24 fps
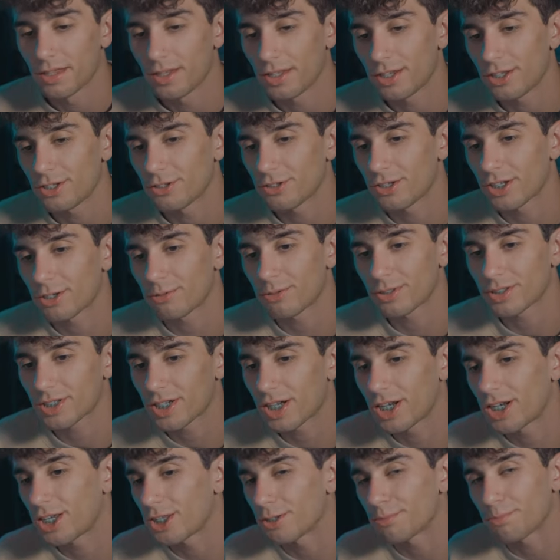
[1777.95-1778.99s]
you know, like what's
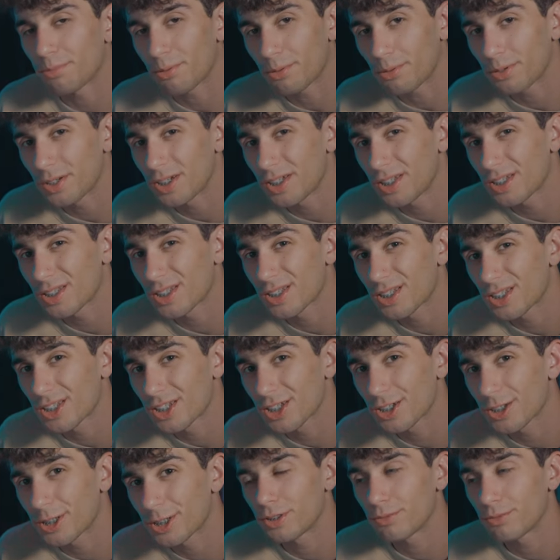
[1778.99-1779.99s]
kind of the point?